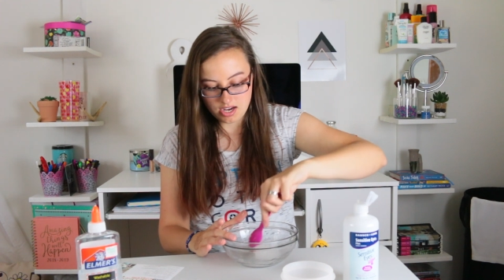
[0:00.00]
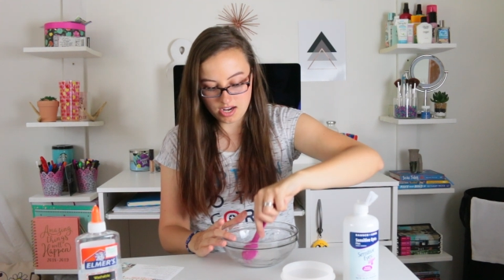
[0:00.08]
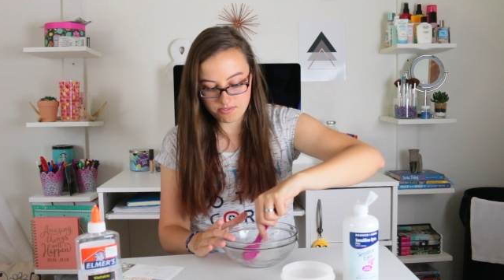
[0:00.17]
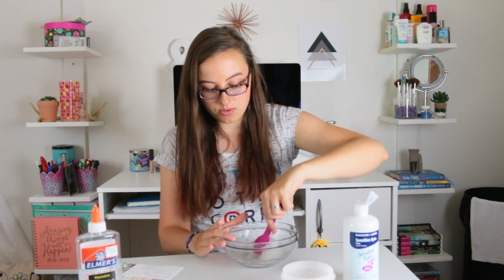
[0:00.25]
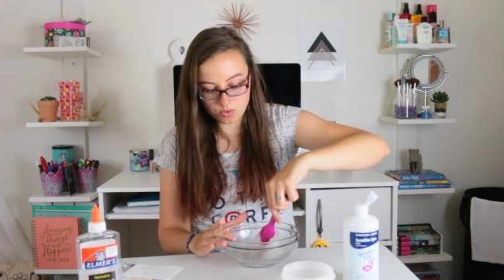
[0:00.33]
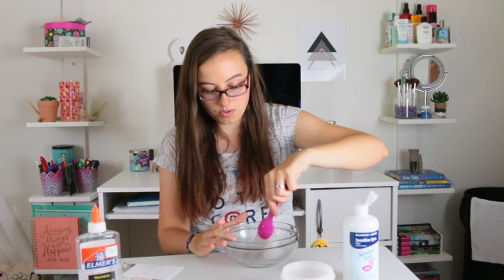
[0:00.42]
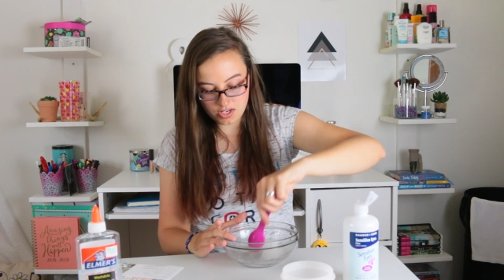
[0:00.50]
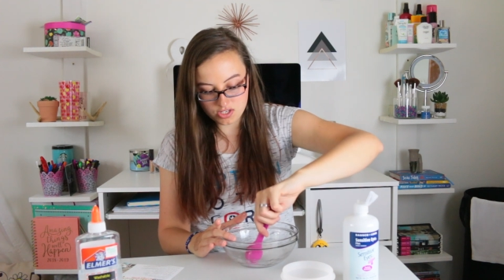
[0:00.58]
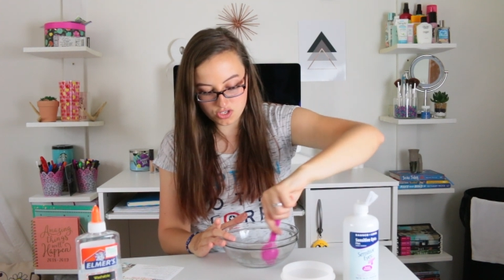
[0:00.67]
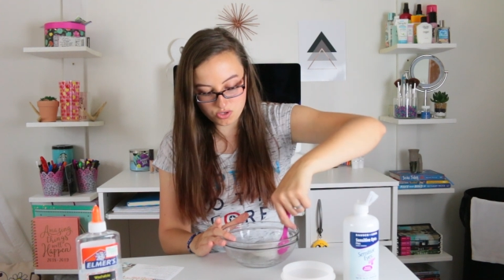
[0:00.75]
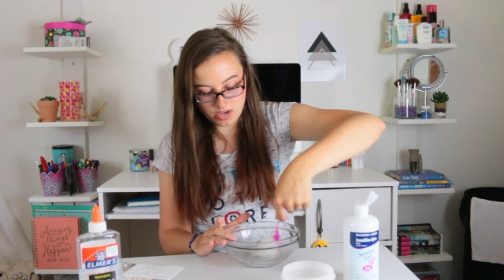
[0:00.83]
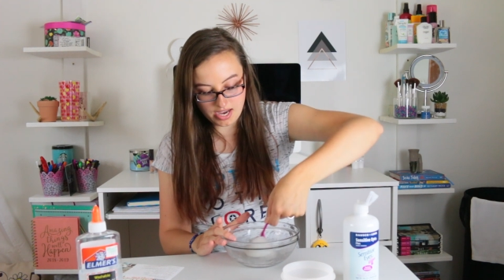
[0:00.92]
I'm going
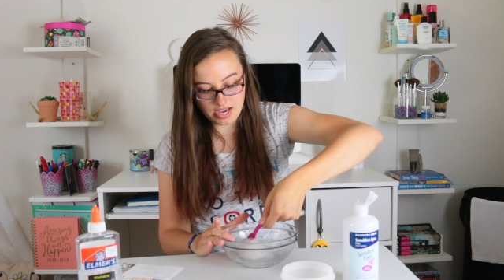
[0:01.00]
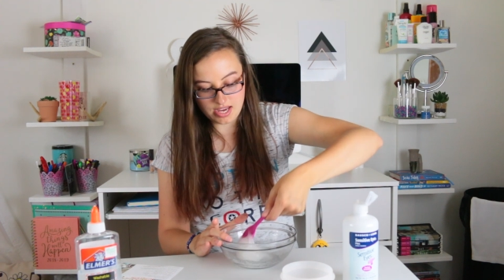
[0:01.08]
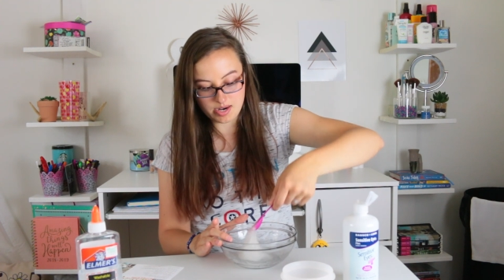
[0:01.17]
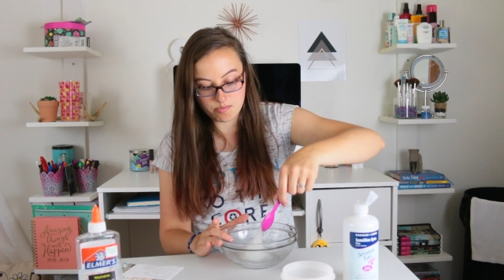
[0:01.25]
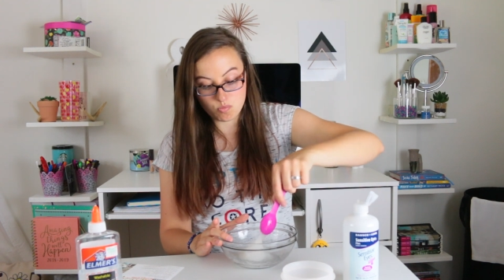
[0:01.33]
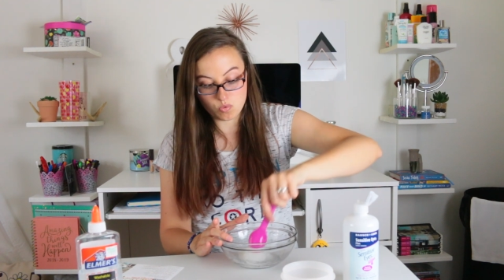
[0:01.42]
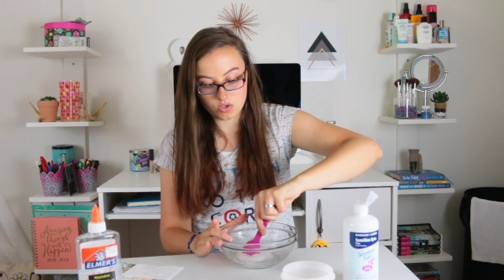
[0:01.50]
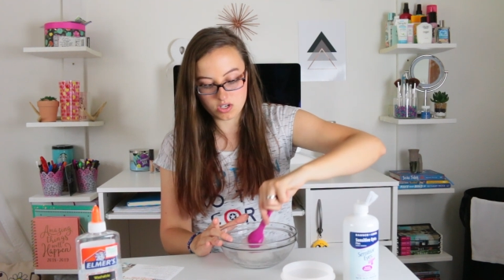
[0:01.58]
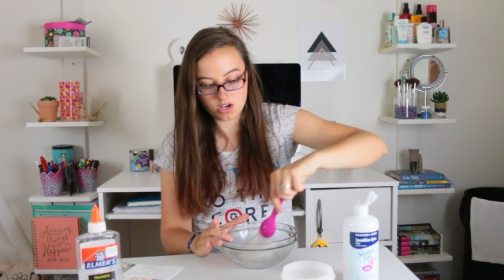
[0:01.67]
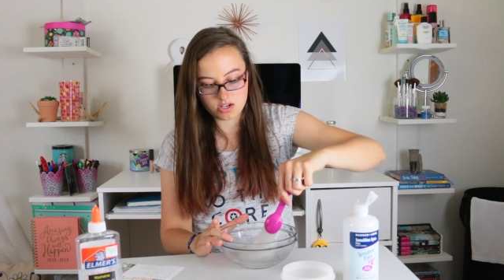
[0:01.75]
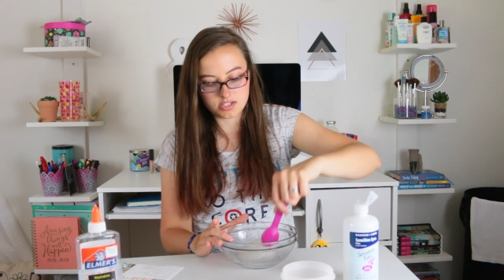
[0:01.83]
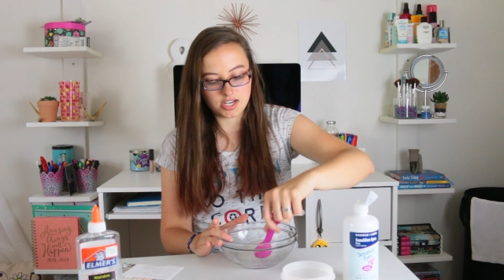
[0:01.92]
to add more
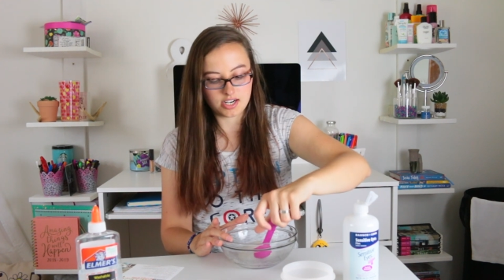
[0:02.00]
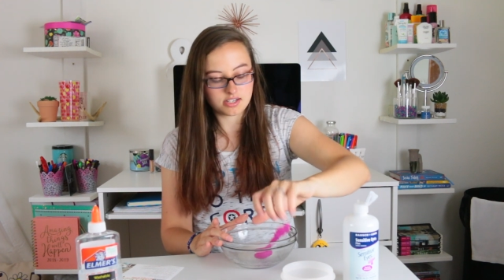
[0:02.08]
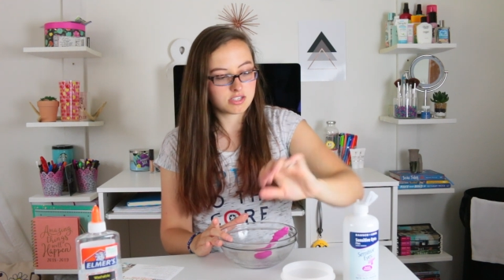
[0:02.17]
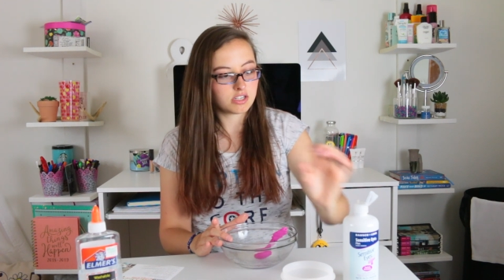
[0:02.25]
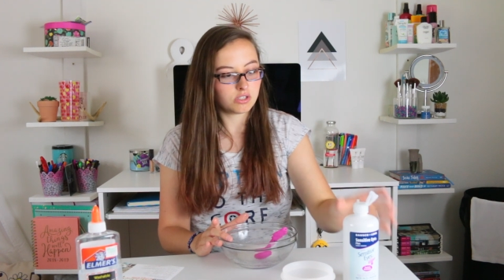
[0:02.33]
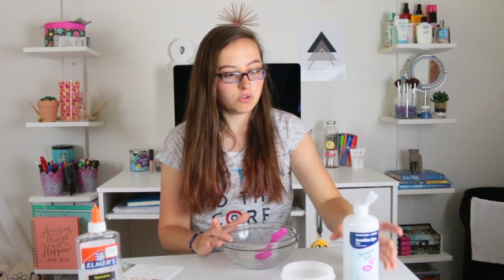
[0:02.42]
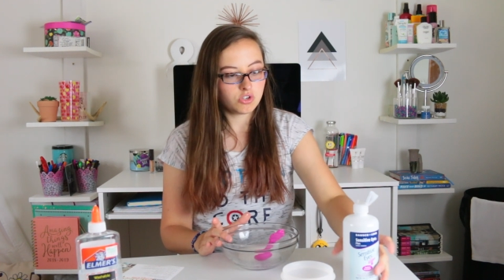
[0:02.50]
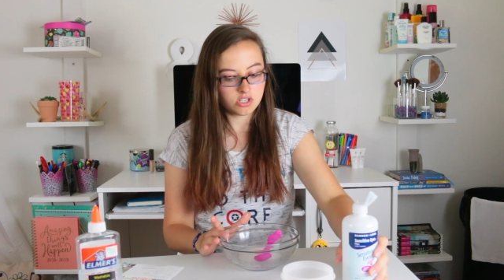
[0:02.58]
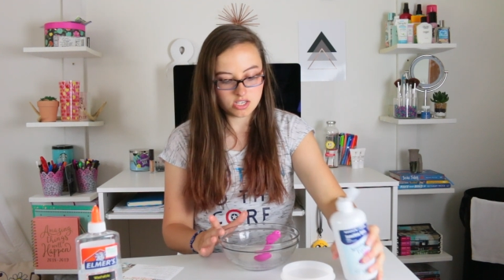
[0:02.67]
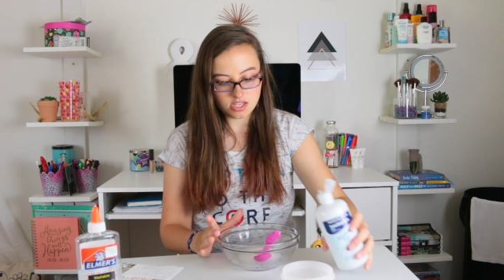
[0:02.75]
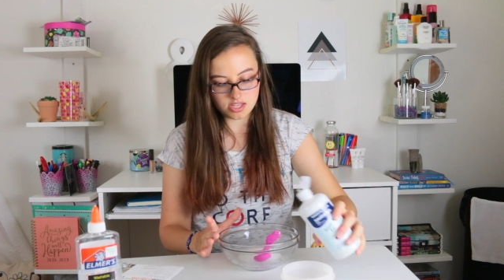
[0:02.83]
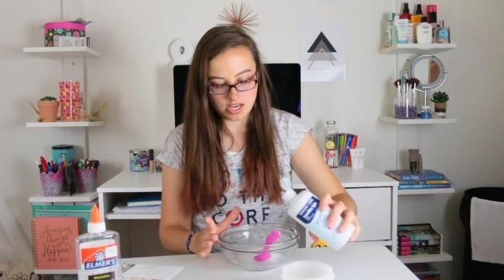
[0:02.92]
contact
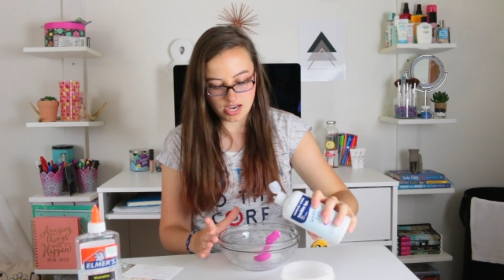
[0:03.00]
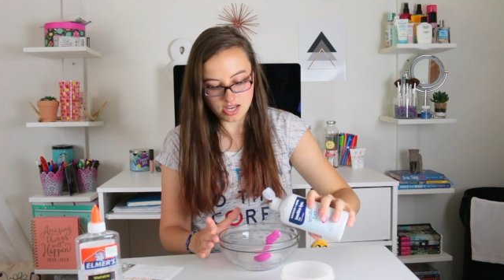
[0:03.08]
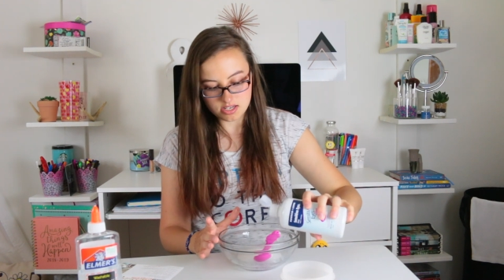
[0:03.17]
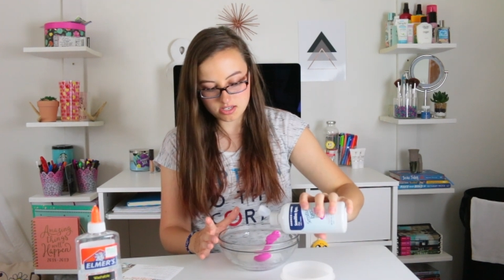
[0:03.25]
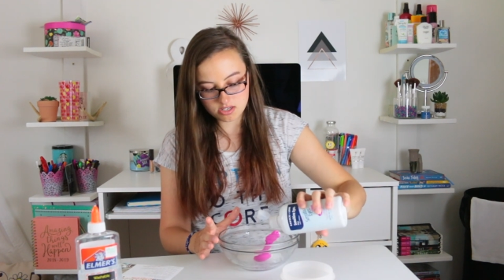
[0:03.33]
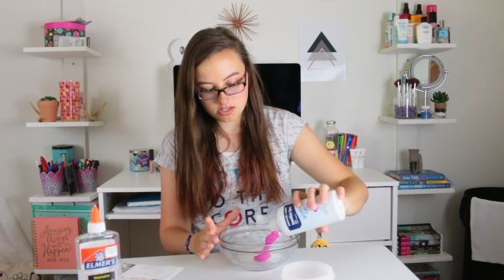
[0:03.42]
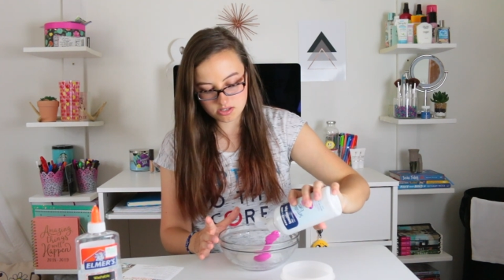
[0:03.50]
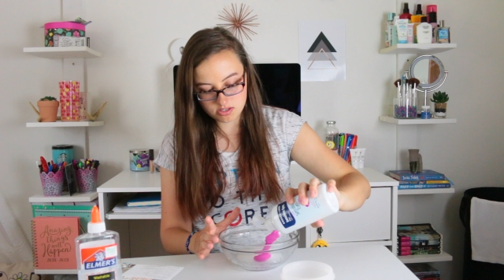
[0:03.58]
solution to that.